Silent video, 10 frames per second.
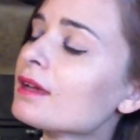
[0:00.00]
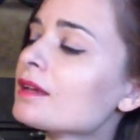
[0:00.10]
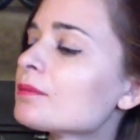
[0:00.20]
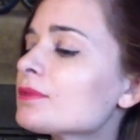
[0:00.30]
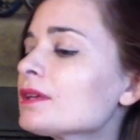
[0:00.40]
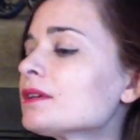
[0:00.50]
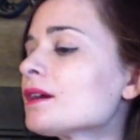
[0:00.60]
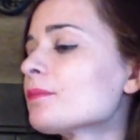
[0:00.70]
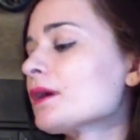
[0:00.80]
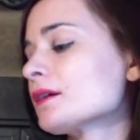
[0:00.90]
and I'm thinking
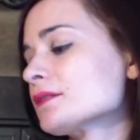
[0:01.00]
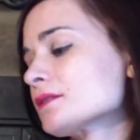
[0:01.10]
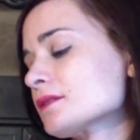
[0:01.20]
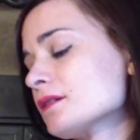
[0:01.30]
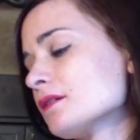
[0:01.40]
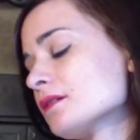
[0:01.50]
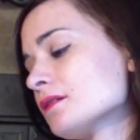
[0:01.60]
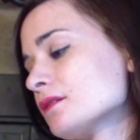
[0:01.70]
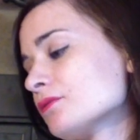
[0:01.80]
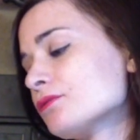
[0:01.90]
I might
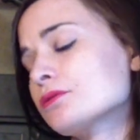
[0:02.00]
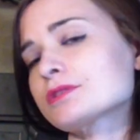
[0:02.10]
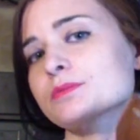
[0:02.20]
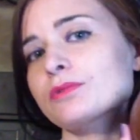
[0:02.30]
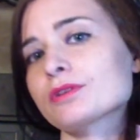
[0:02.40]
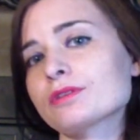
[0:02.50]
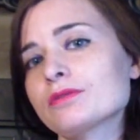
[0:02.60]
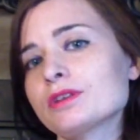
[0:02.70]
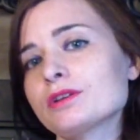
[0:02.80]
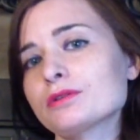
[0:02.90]
focus more on the
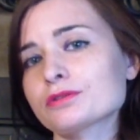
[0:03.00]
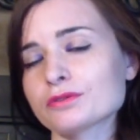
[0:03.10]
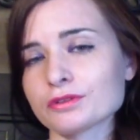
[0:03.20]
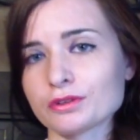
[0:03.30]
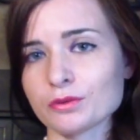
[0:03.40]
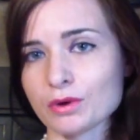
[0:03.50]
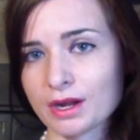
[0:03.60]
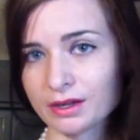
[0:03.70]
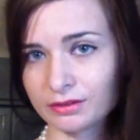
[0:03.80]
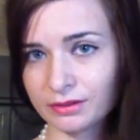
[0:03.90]
videos for a little
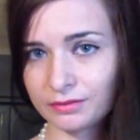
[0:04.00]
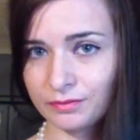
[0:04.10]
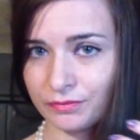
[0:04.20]
while